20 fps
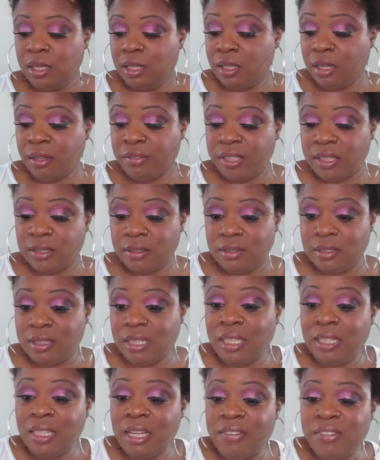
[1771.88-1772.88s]
love it.
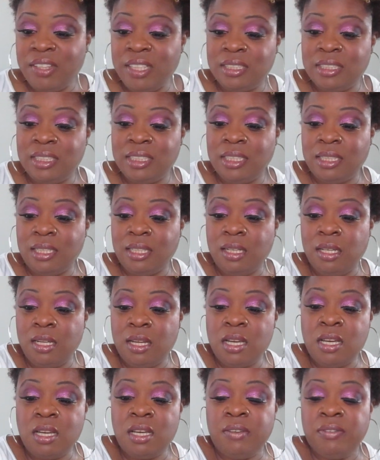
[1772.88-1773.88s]
Love it,
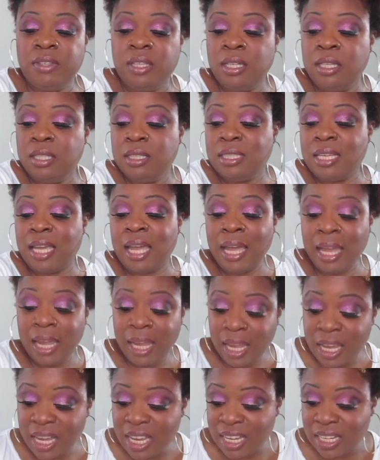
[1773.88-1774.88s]
love it.
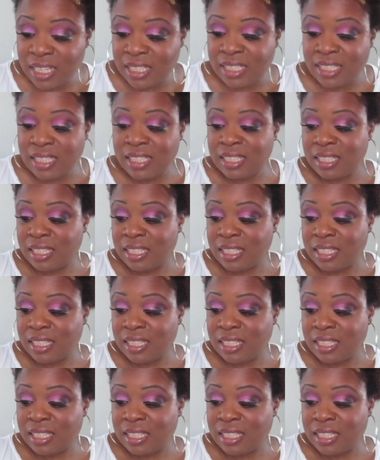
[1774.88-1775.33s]
And